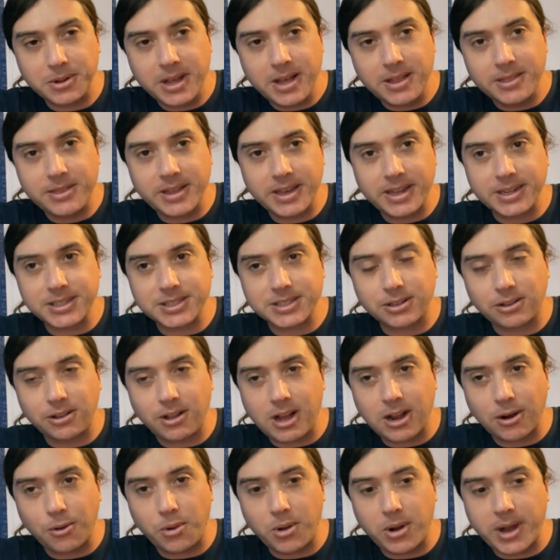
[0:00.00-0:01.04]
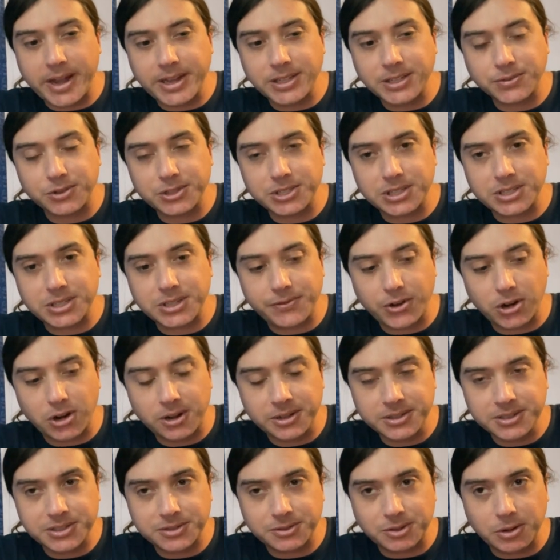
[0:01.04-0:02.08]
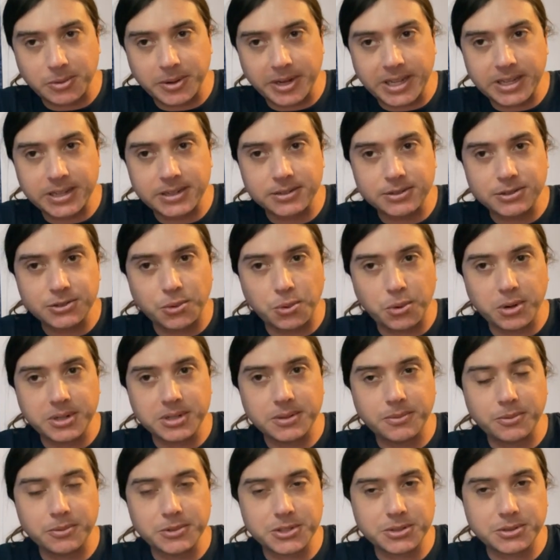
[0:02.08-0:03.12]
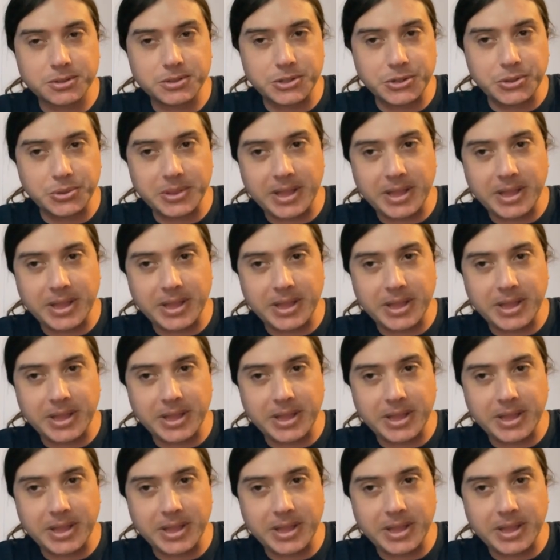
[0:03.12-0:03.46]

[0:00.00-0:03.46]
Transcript: then it's clockwise, versus if you're unscrewing it towards you,